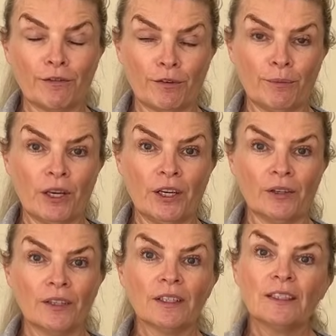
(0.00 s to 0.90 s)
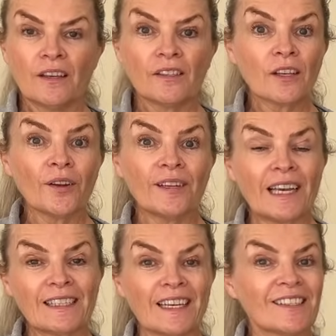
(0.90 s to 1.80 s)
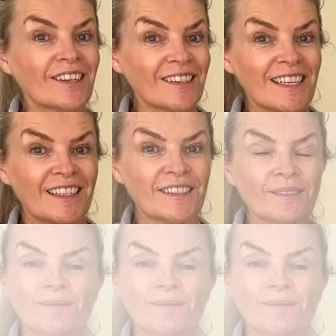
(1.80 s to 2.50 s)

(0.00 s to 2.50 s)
from you. So let's get started.